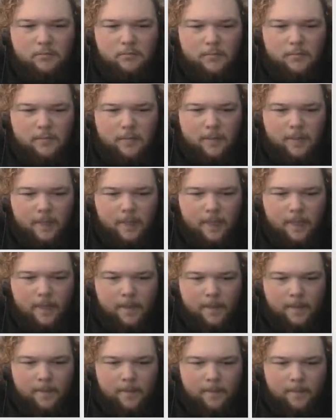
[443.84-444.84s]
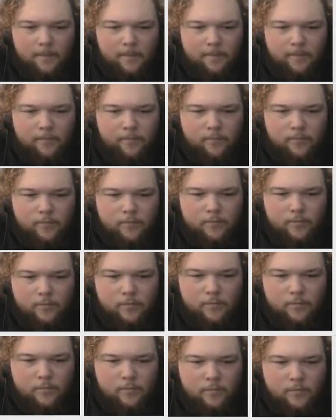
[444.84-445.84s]

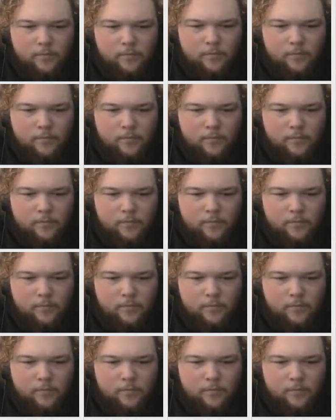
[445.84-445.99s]
No one is speaking in this clip.